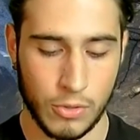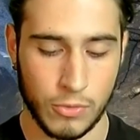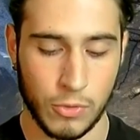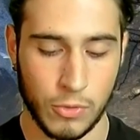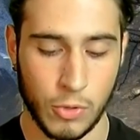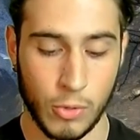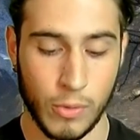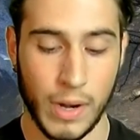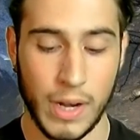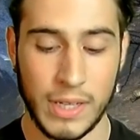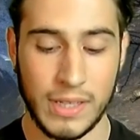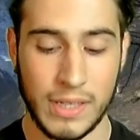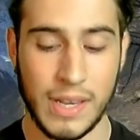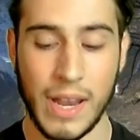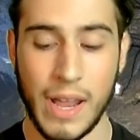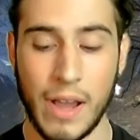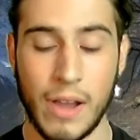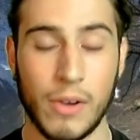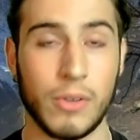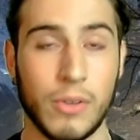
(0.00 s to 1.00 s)
For right
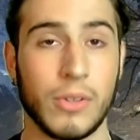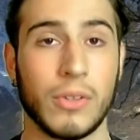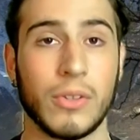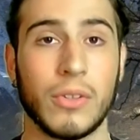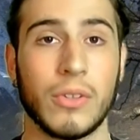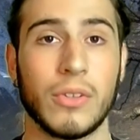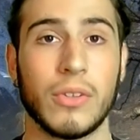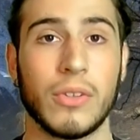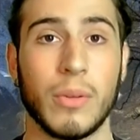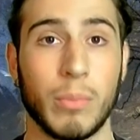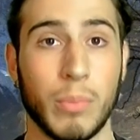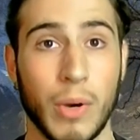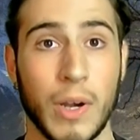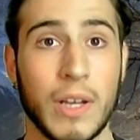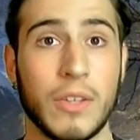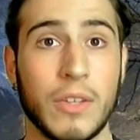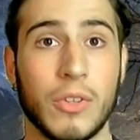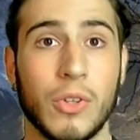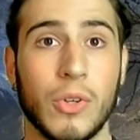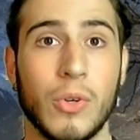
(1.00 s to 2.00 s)
now, the
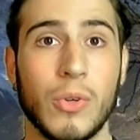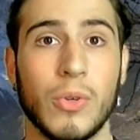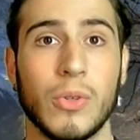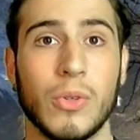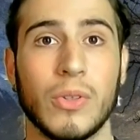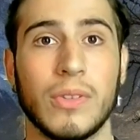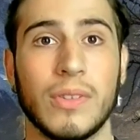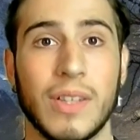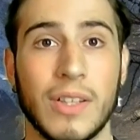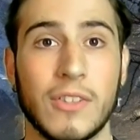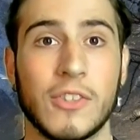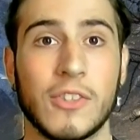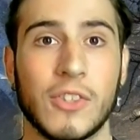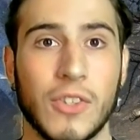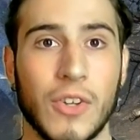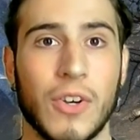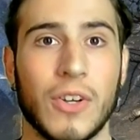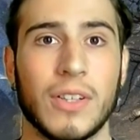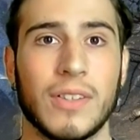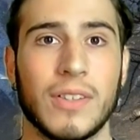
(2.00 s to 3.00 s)
breakthrough did
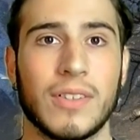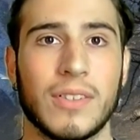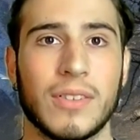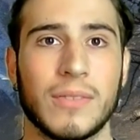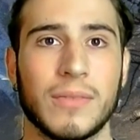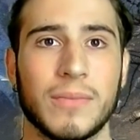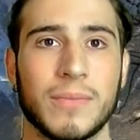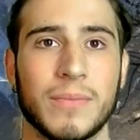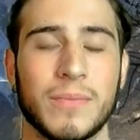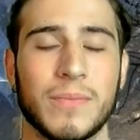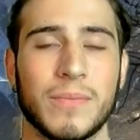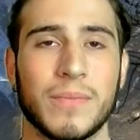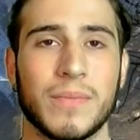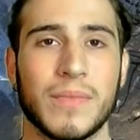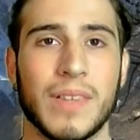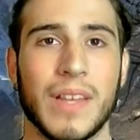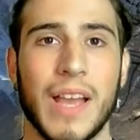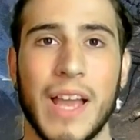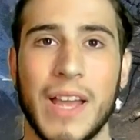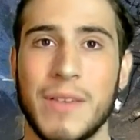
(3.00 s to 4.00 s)
start.
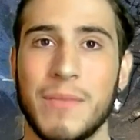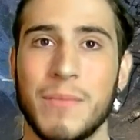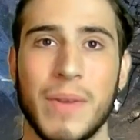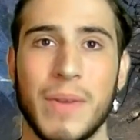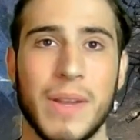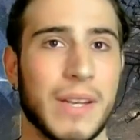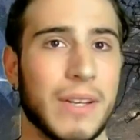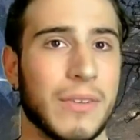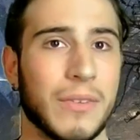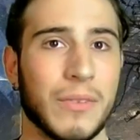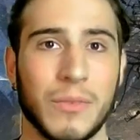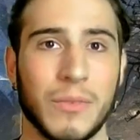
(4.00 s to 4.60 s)
Amen.